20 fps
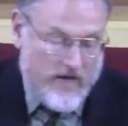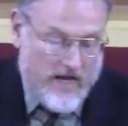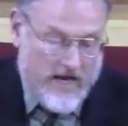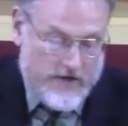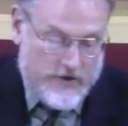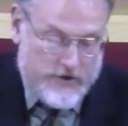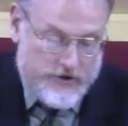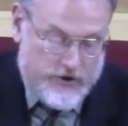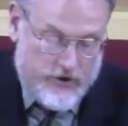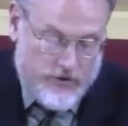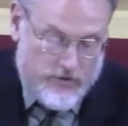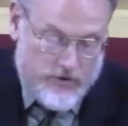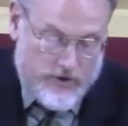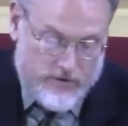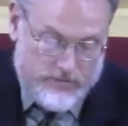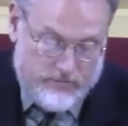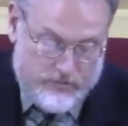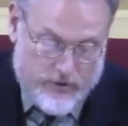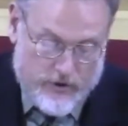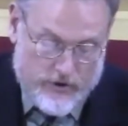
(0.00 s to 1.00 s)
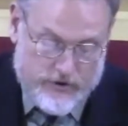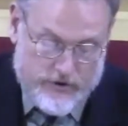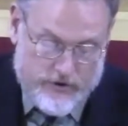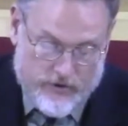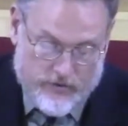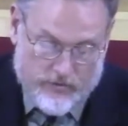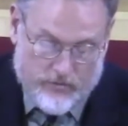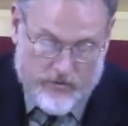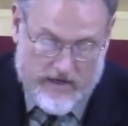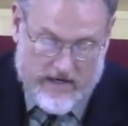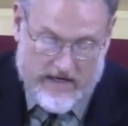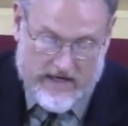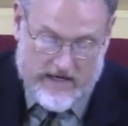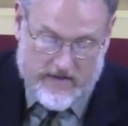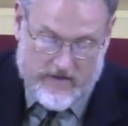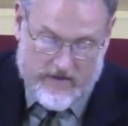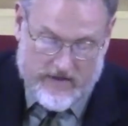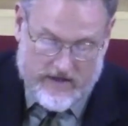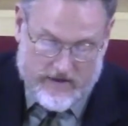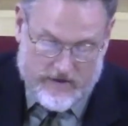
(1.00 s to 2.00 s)
a Jewish person
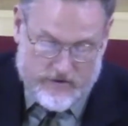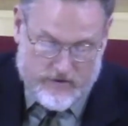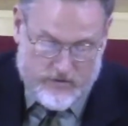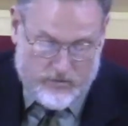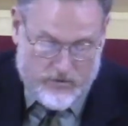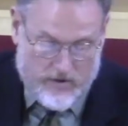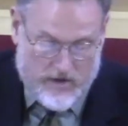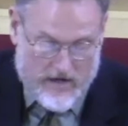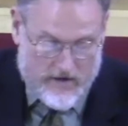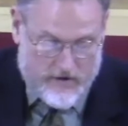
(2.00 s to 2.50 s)
reading this would